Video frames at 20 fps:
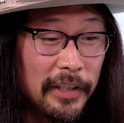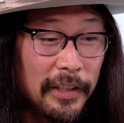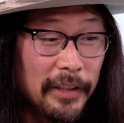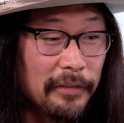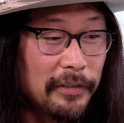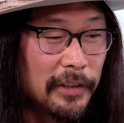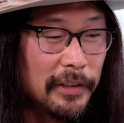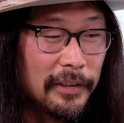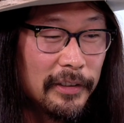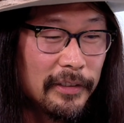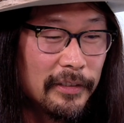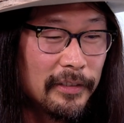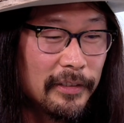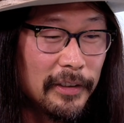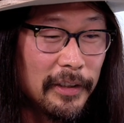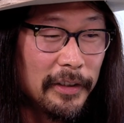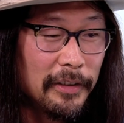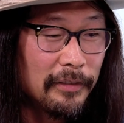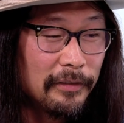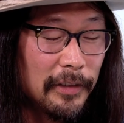which is
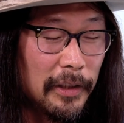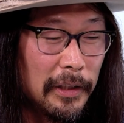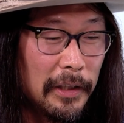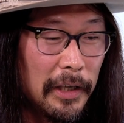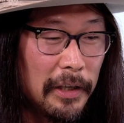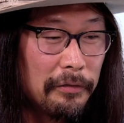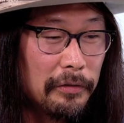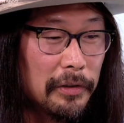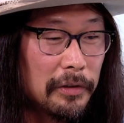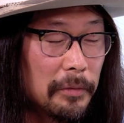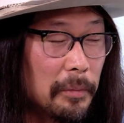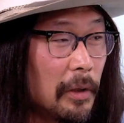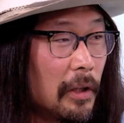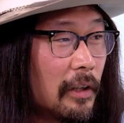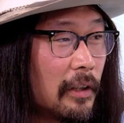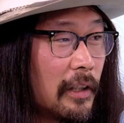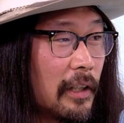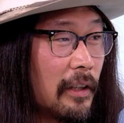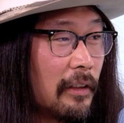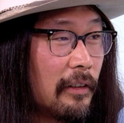an even
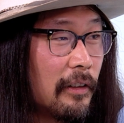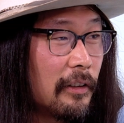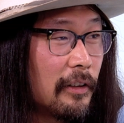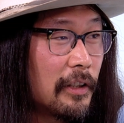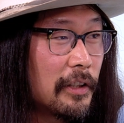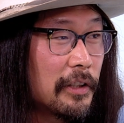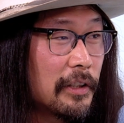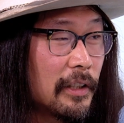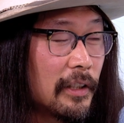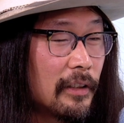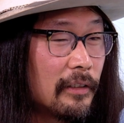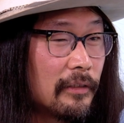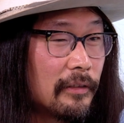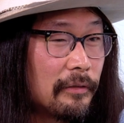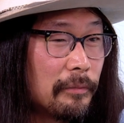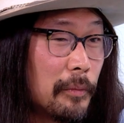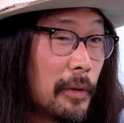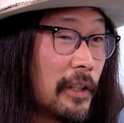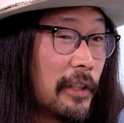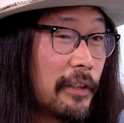smaller town than Archdale. But